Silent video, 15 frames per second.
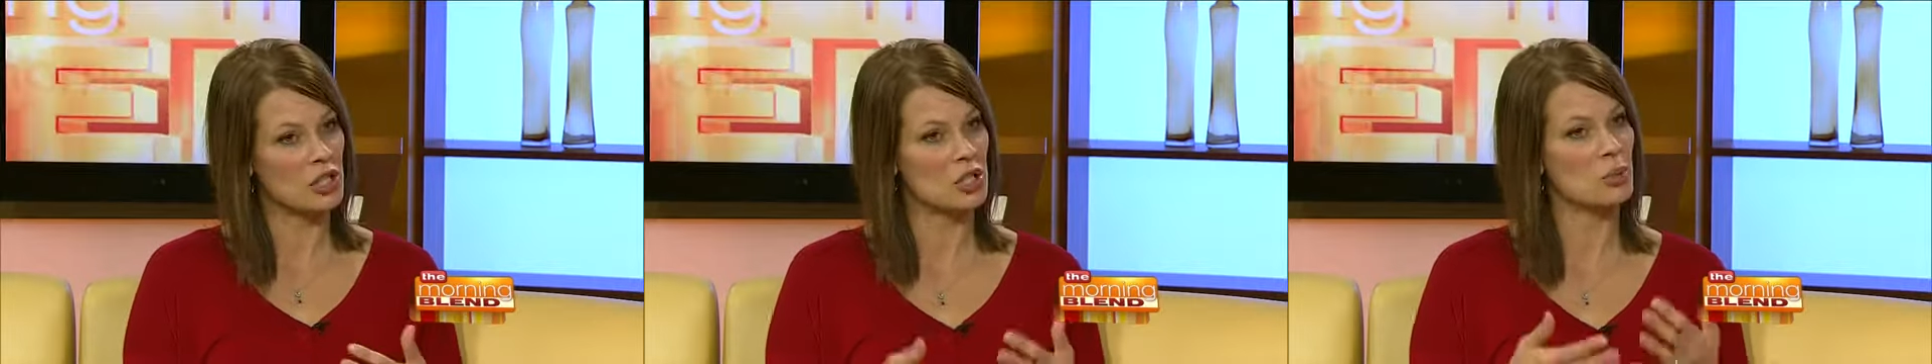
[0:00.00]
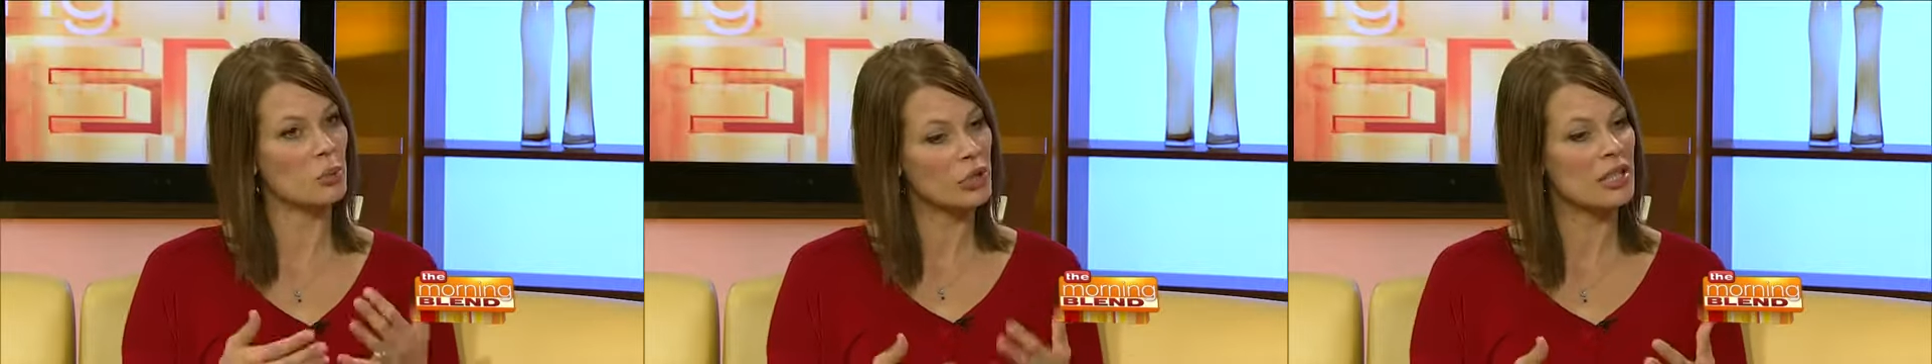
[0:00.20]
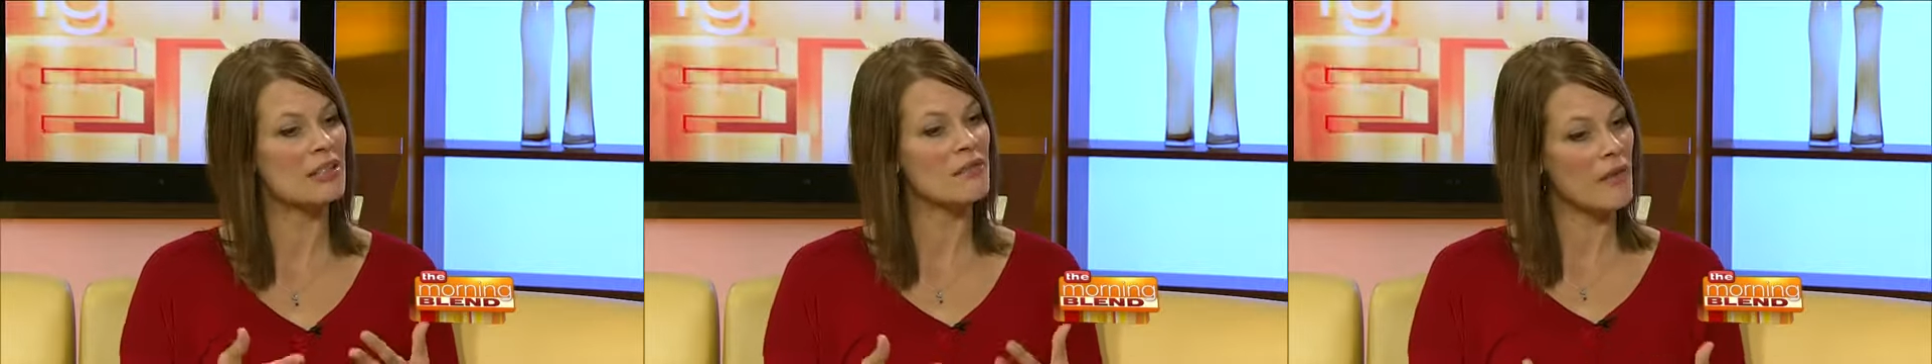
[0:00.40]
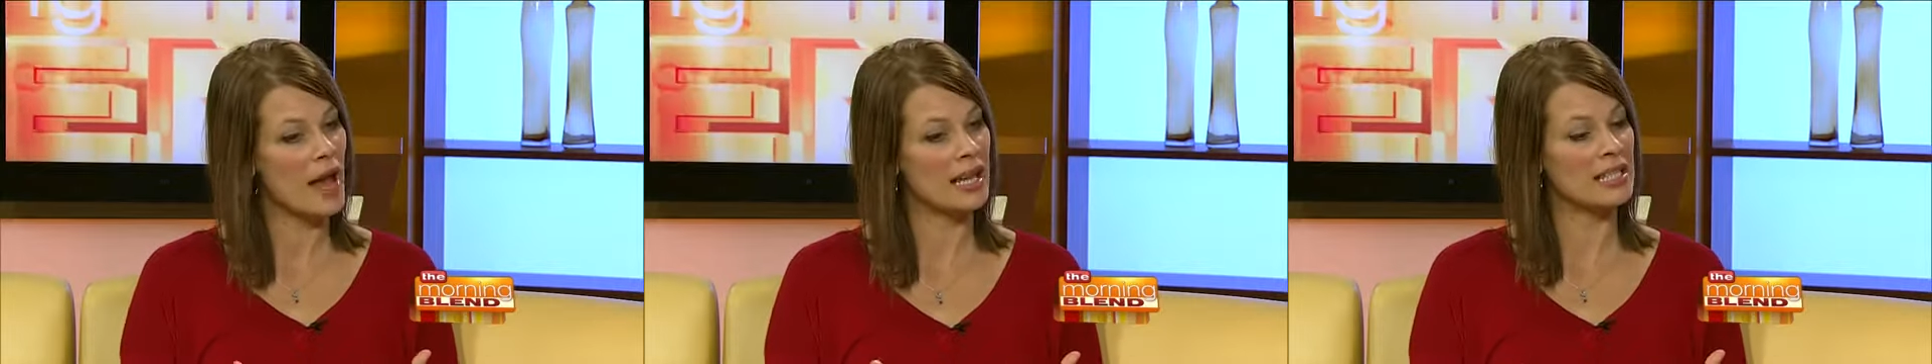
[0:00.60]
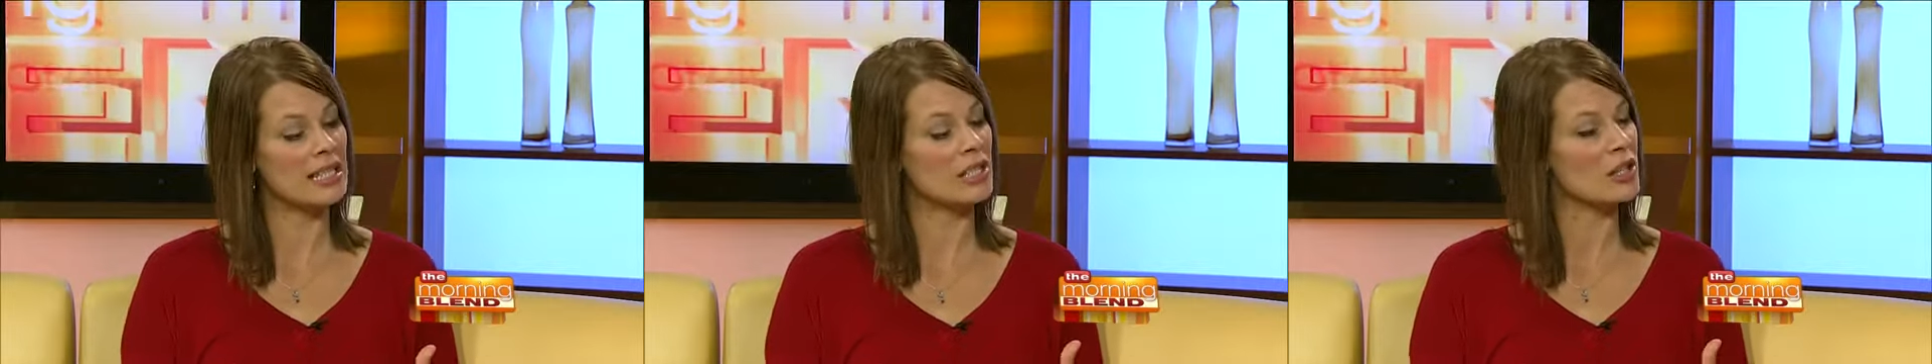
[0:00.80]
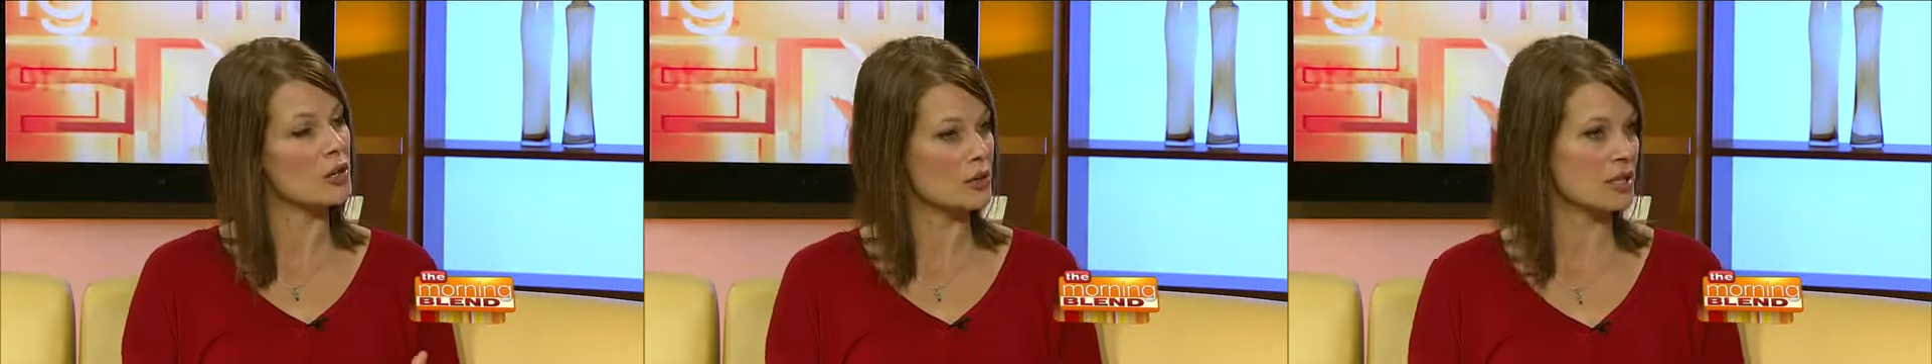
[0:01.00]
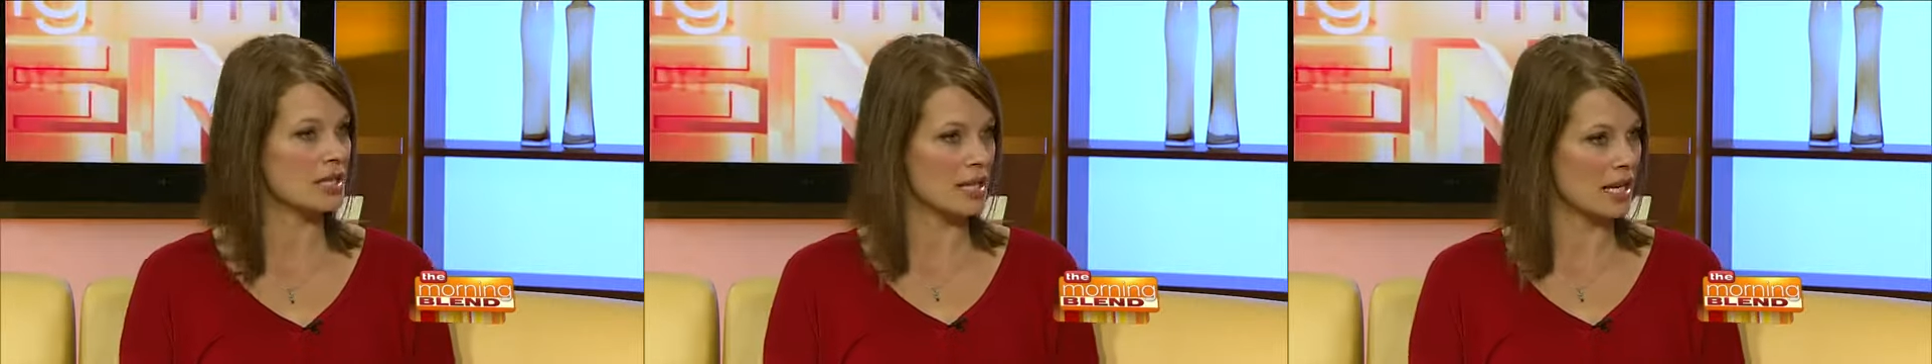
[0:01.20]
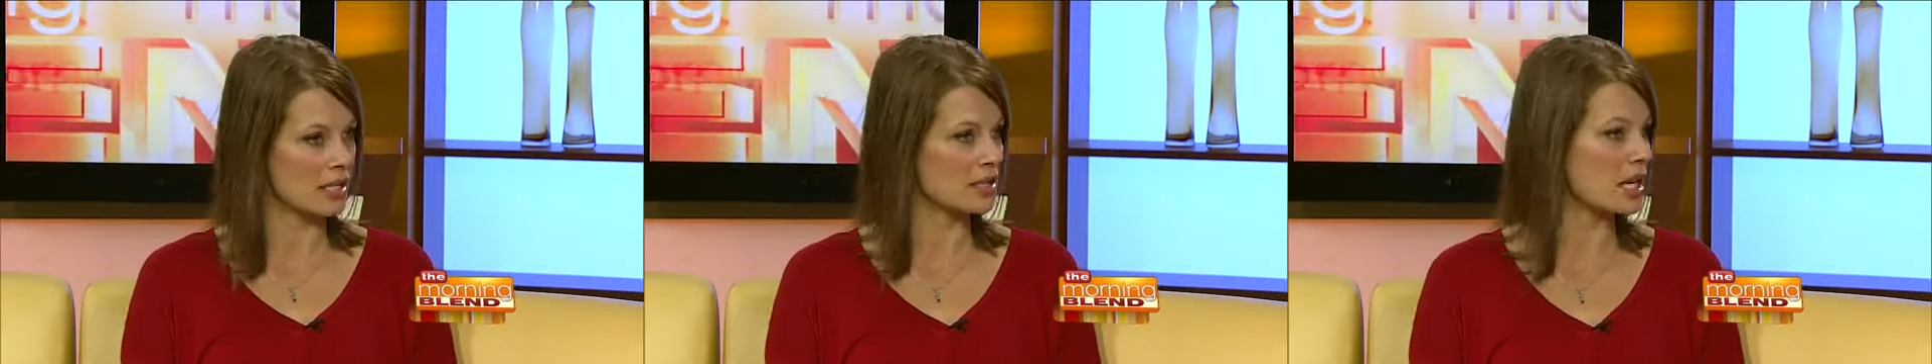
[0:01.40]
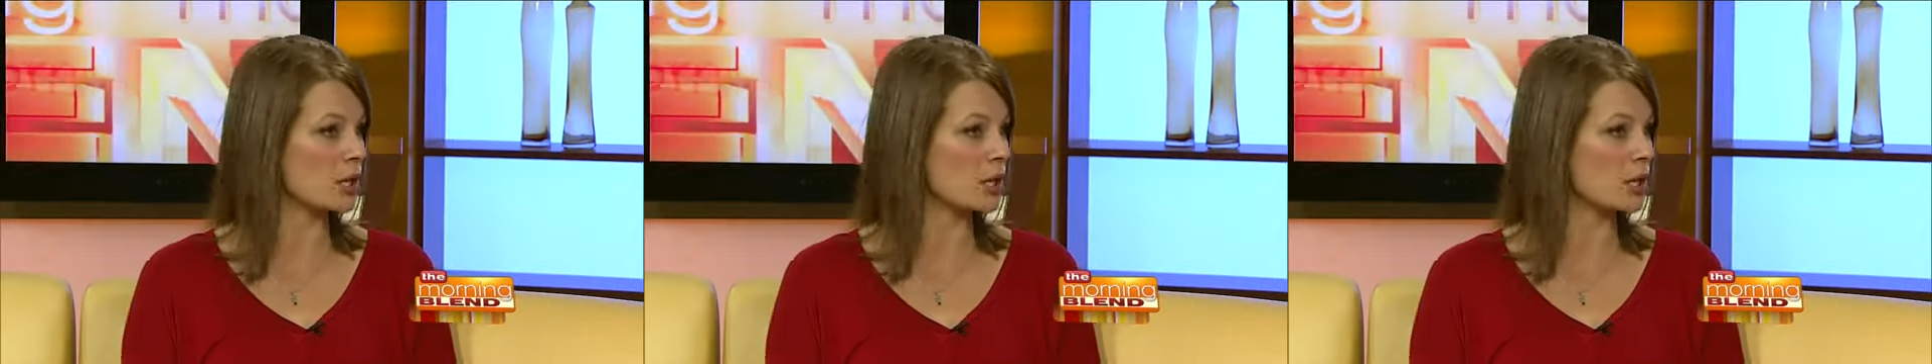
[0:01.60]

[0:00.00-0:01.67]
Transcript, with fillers: just really finding those things